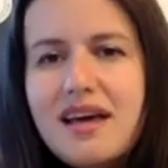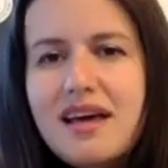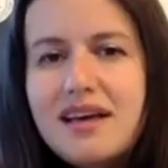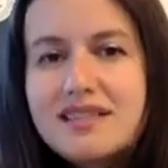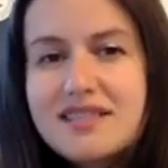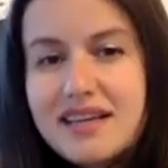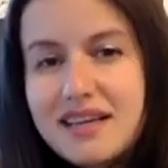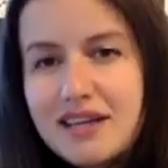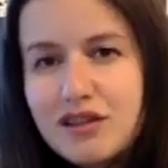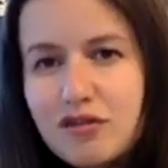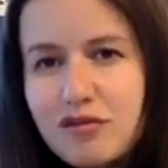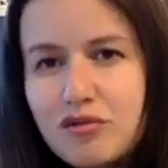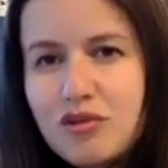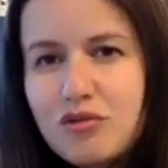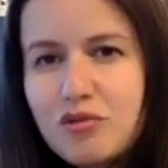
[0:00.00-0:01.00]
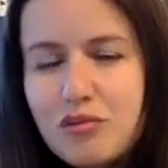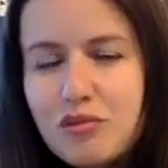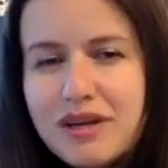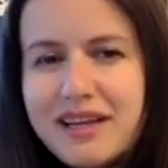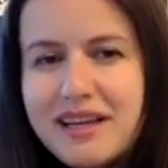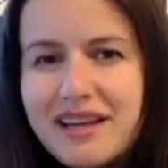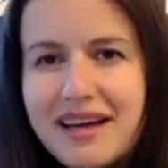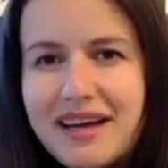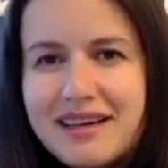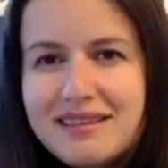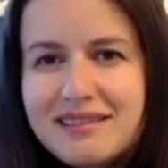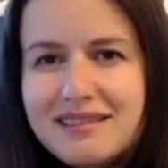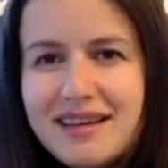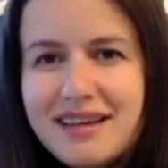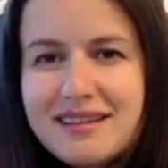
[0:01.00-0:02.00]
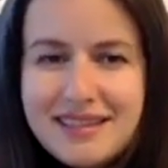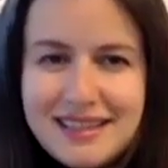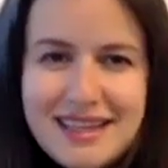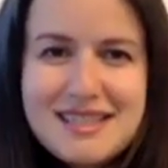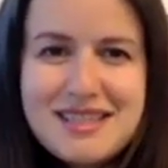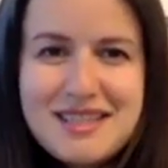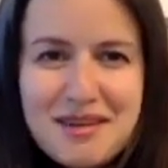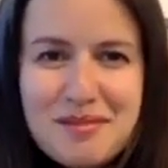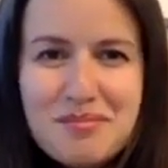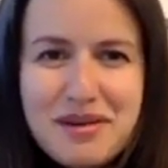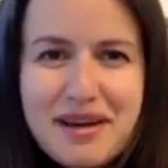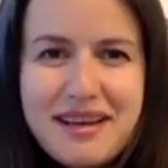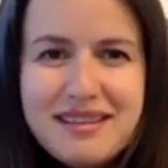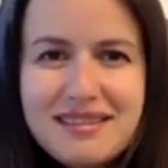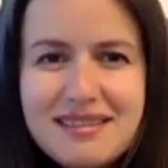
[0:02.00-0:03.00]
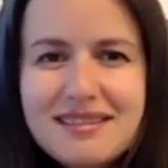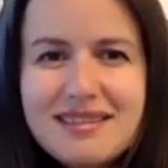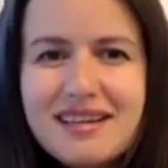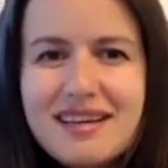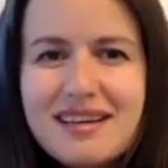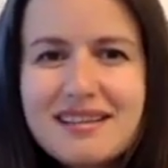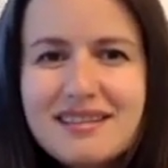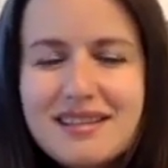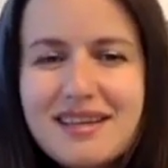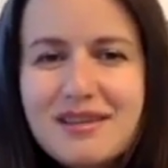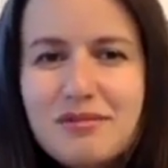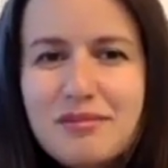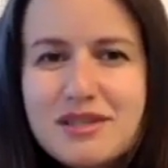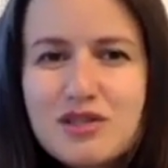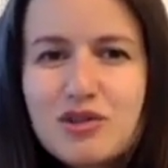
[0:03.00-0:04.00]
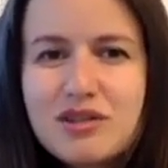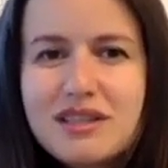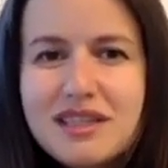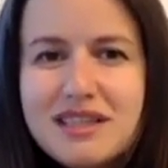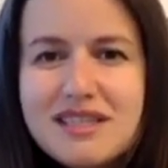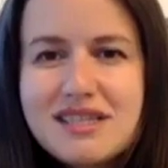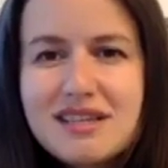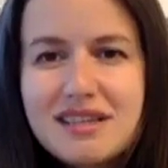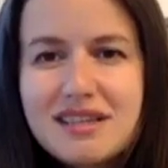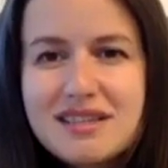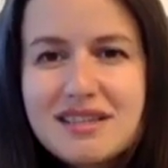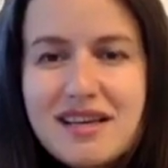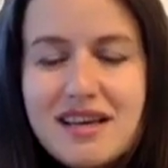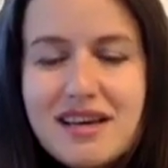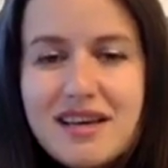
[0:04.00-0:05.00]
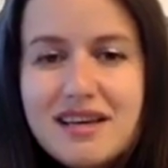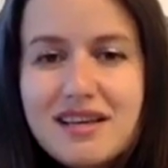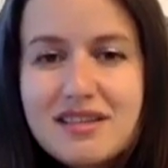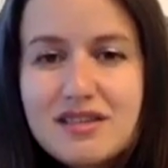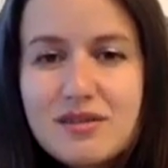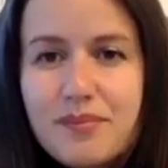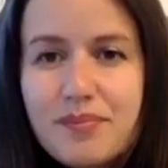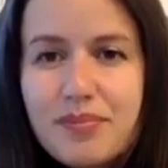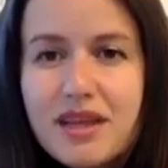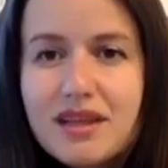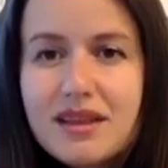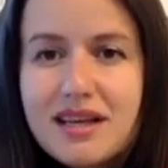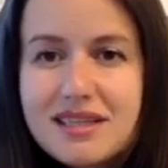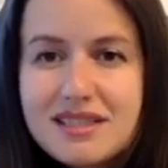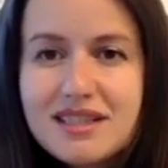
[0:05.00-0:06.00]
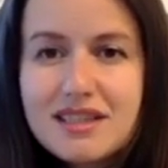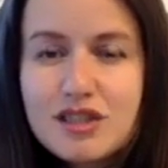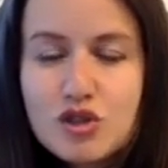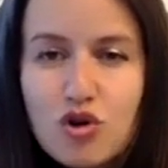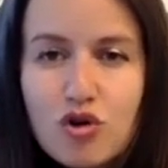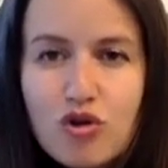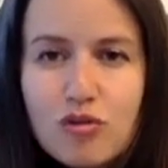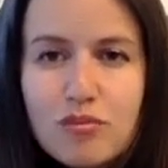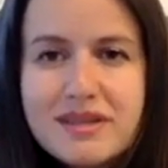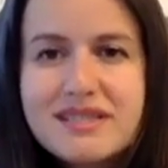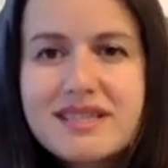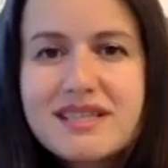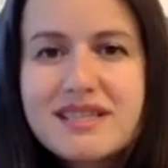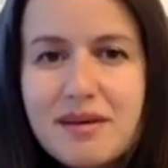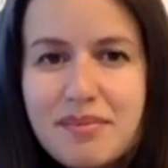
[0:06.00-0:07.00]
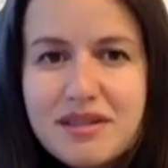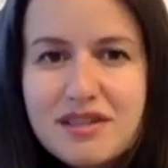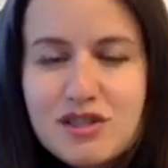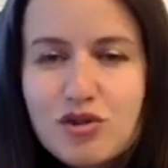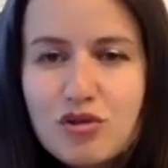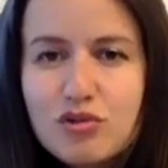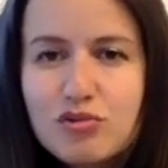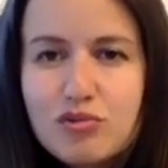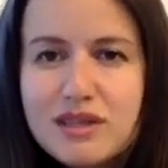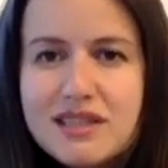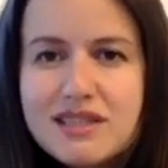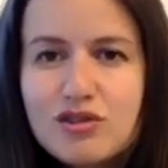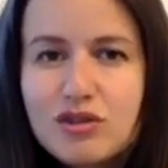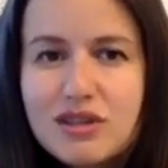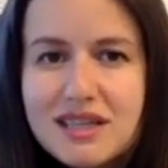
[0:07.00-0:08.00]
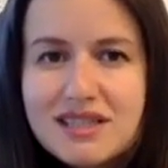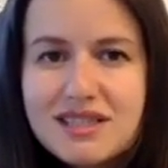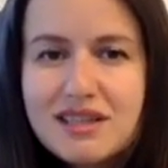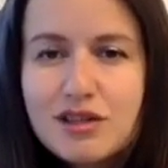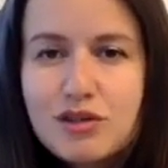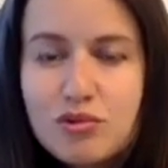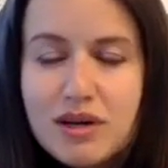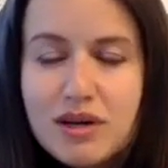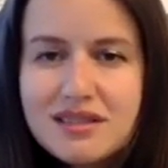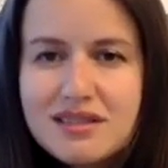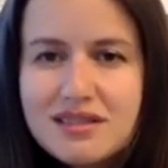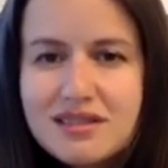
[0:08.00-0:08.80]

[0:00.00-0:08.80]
Second of all, we really liked the Nasdaq brand, and we saw the listing in Nasdaq Stockholm as a stepping stone to list on Nasdaq US.